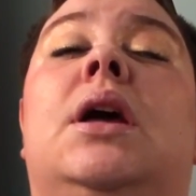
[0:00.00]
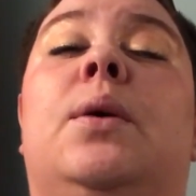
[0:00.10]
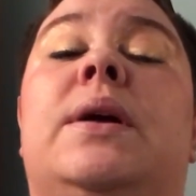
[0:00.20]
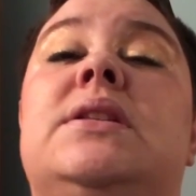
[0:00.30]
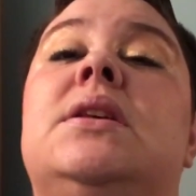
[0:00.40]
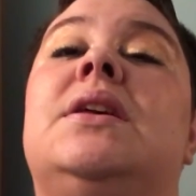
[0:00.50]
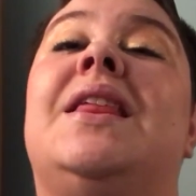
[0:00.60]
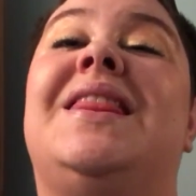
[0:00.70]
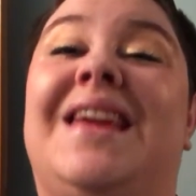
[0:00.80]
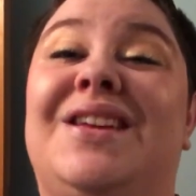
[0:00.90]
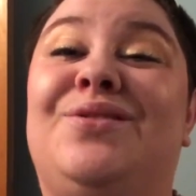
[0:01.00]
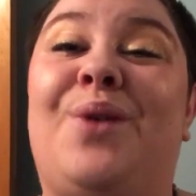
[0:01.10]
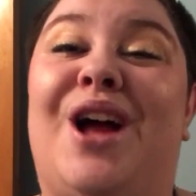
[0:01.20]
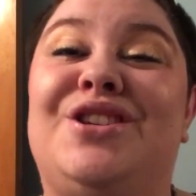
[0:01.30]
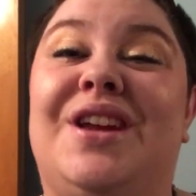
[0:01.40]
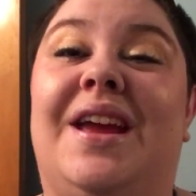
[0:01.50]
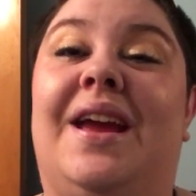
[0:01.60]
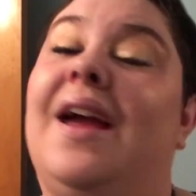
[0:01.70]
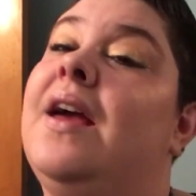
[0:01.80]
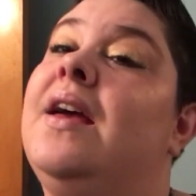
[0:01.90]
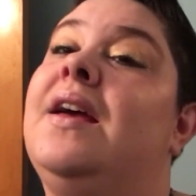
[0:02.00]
Anyways, thanks for watching.